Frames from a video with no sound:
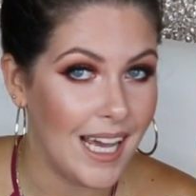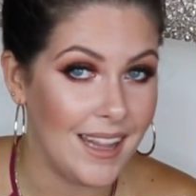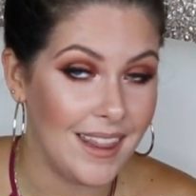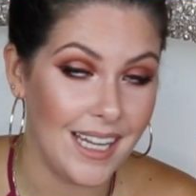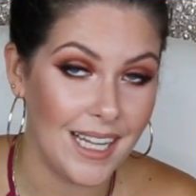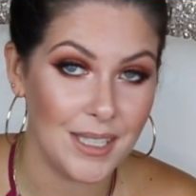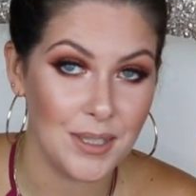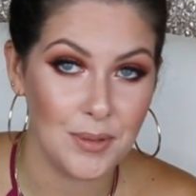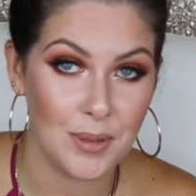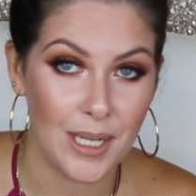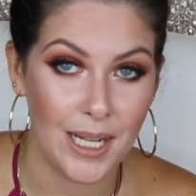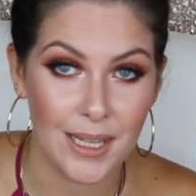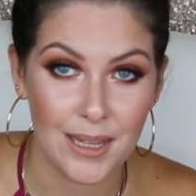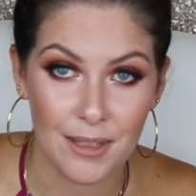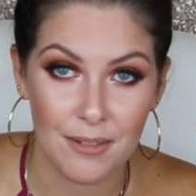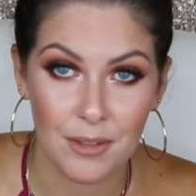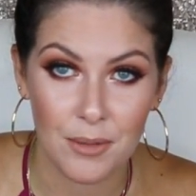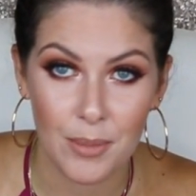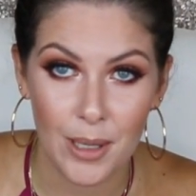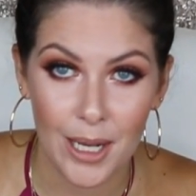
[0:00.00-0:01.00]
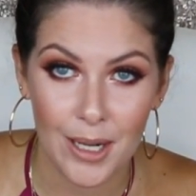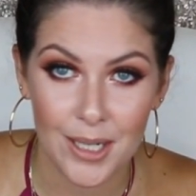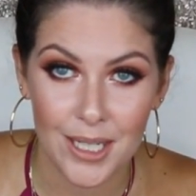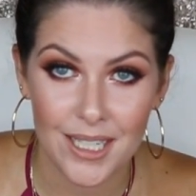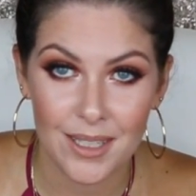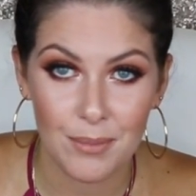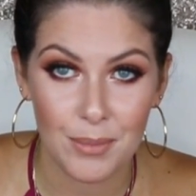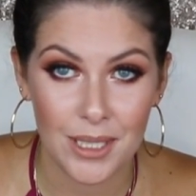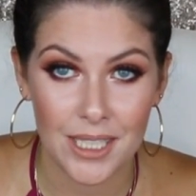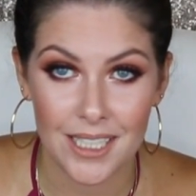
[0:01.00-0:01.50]
And that's what I love about
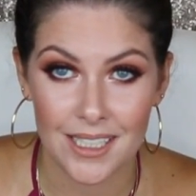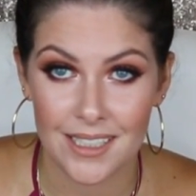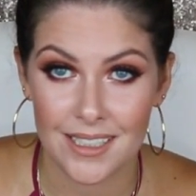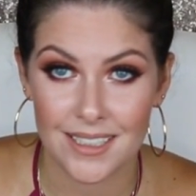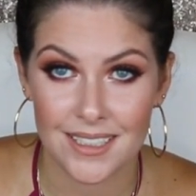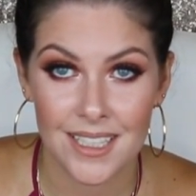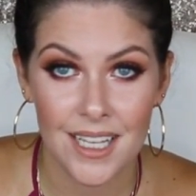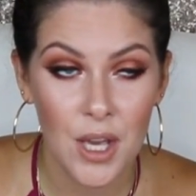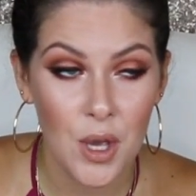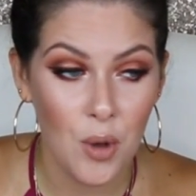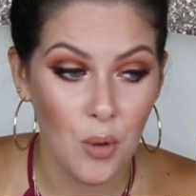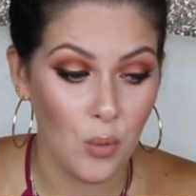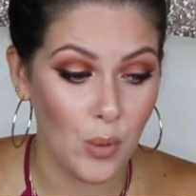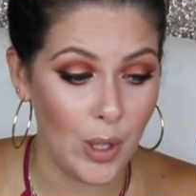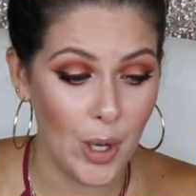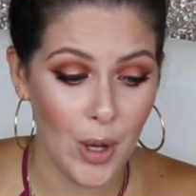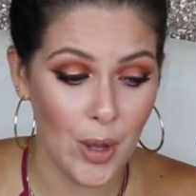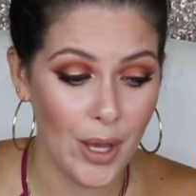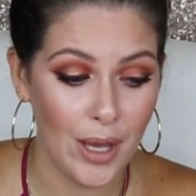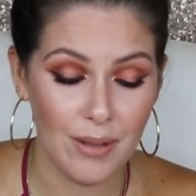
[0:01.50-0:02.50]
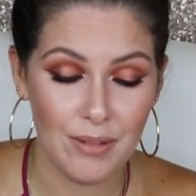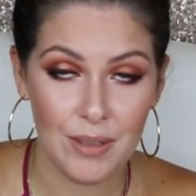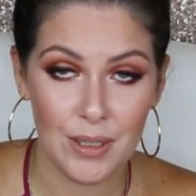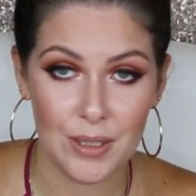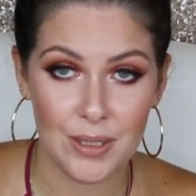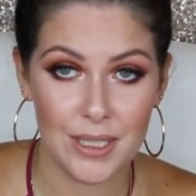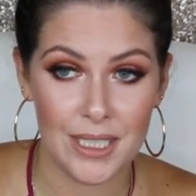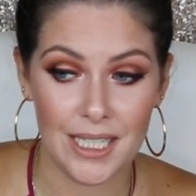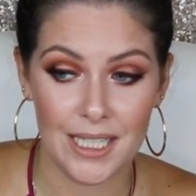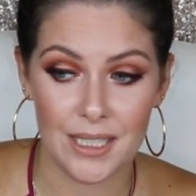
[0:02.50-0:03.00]
it, because we all have
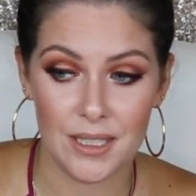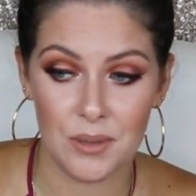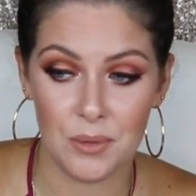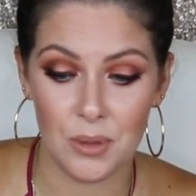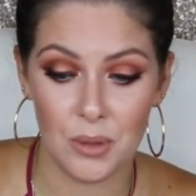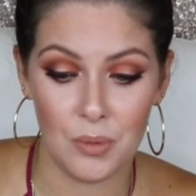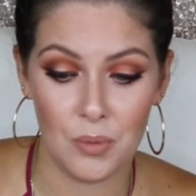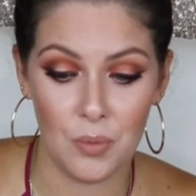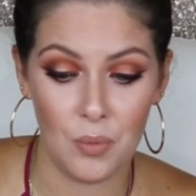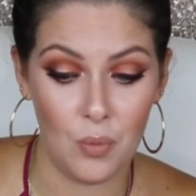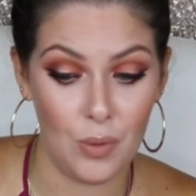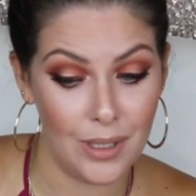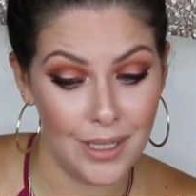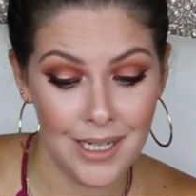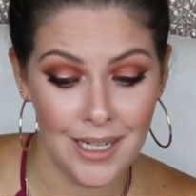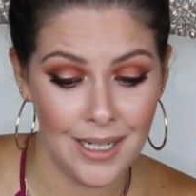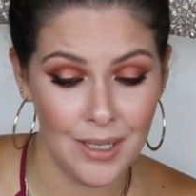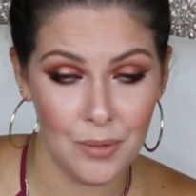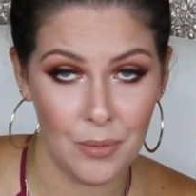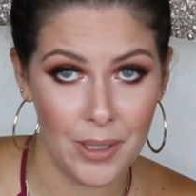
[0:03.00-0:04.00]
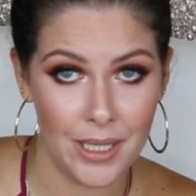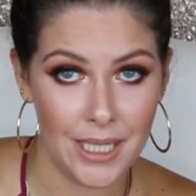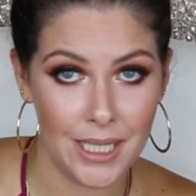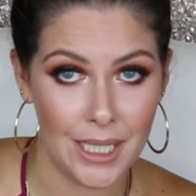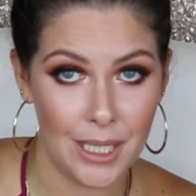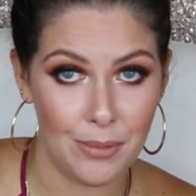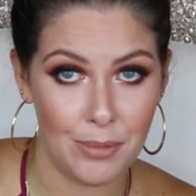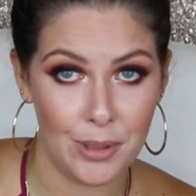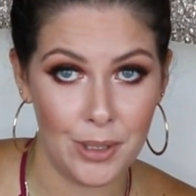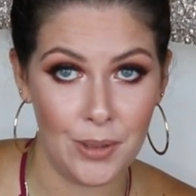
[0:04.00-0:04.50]
those days where we're not
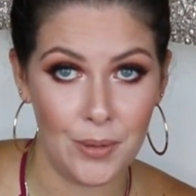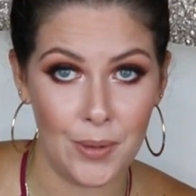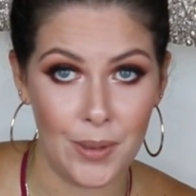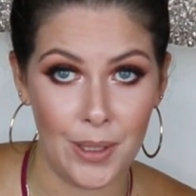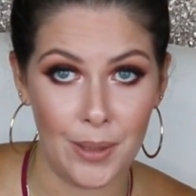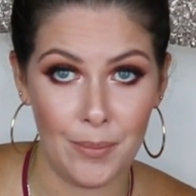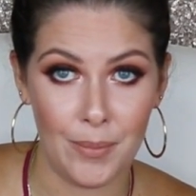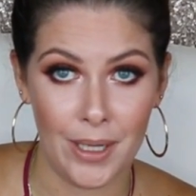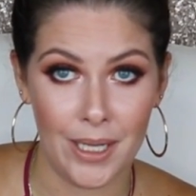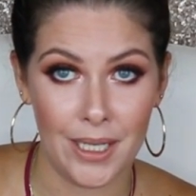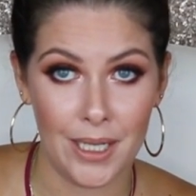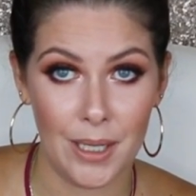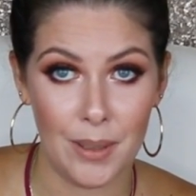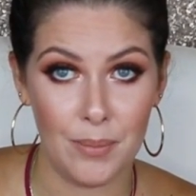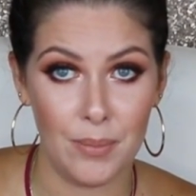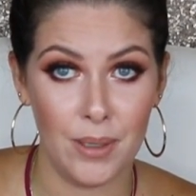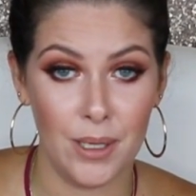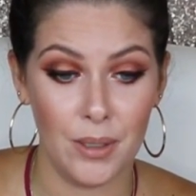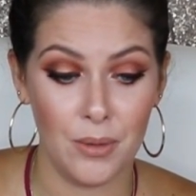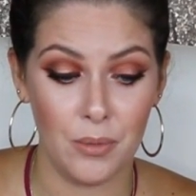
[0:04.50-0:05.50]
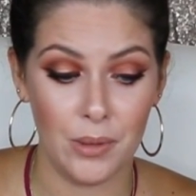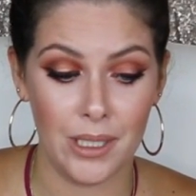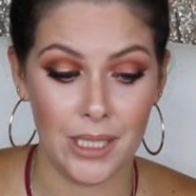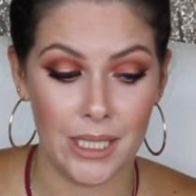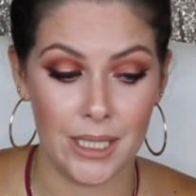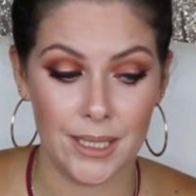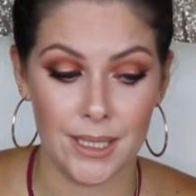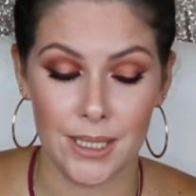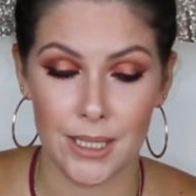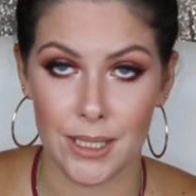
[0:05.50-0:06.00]
waking up and doing our makeup, but we
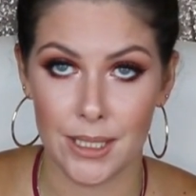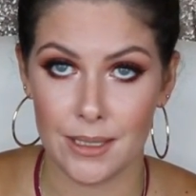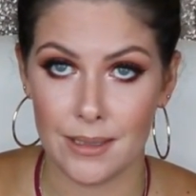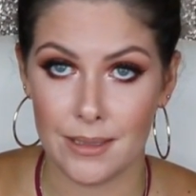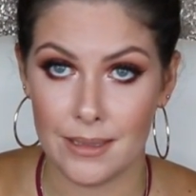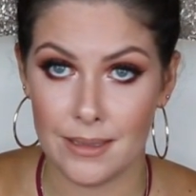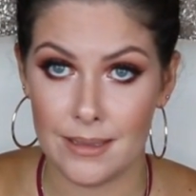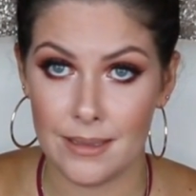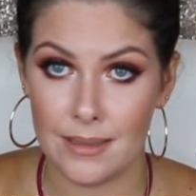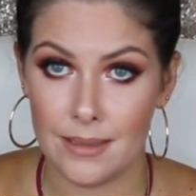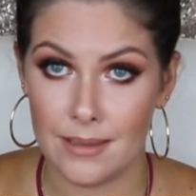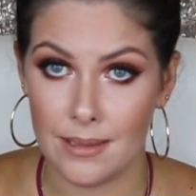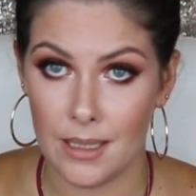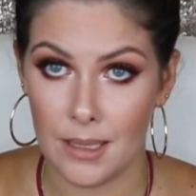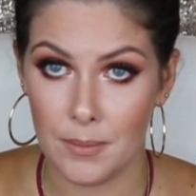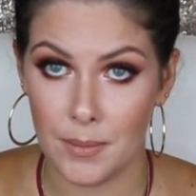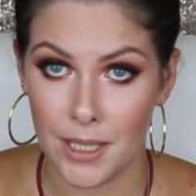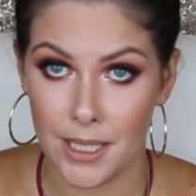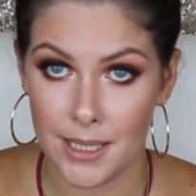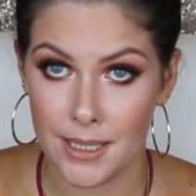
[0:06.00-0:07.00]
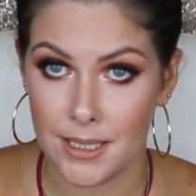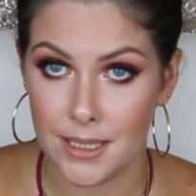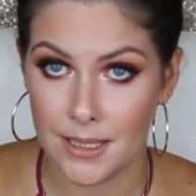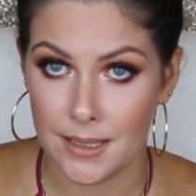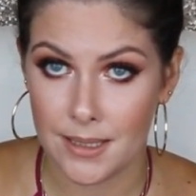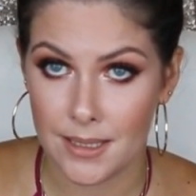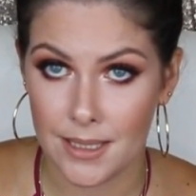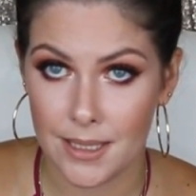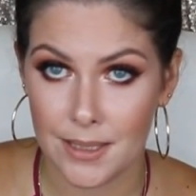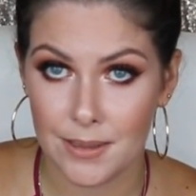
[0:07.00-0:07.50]
gotta look
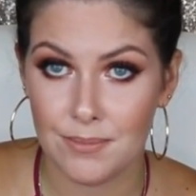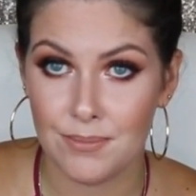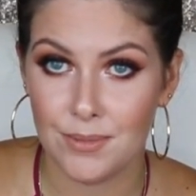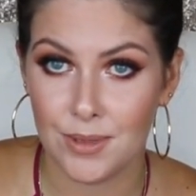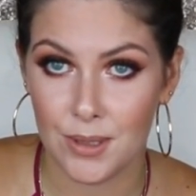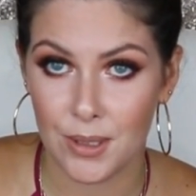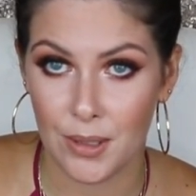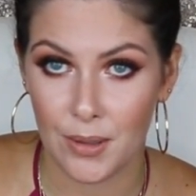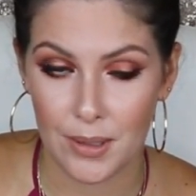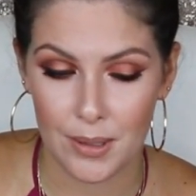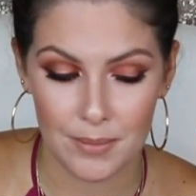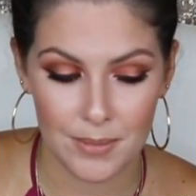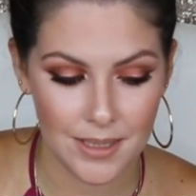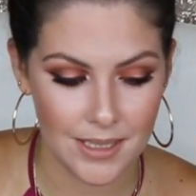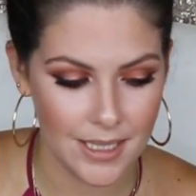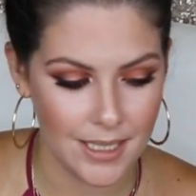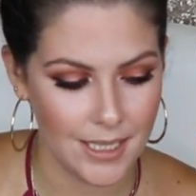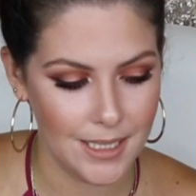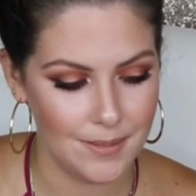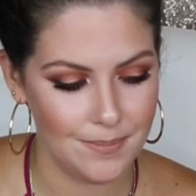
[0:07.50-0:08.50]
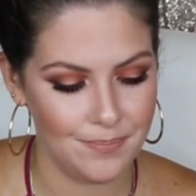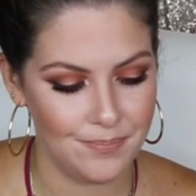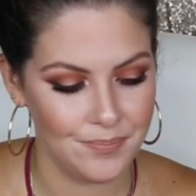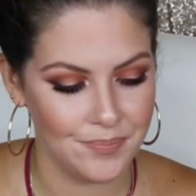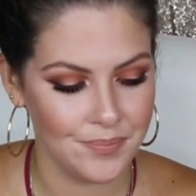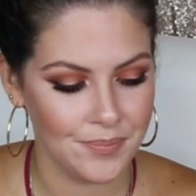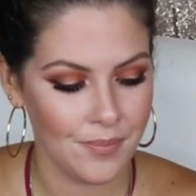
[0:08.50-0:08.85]
semi-decent, you know what I'm saying.